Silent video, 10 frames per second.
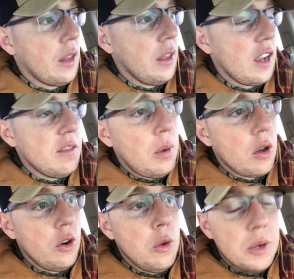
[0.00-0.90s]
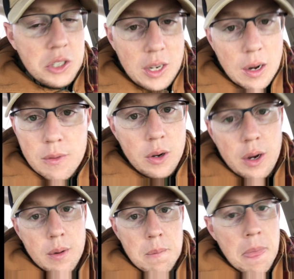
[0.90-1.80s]
I think I've bought a new machine every
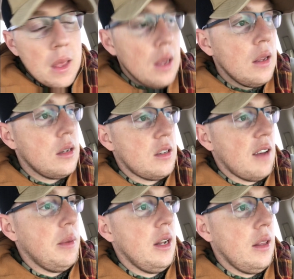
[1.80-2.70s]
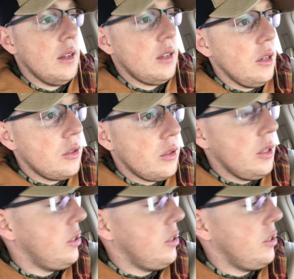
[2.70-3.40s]
year since I've been in this industry.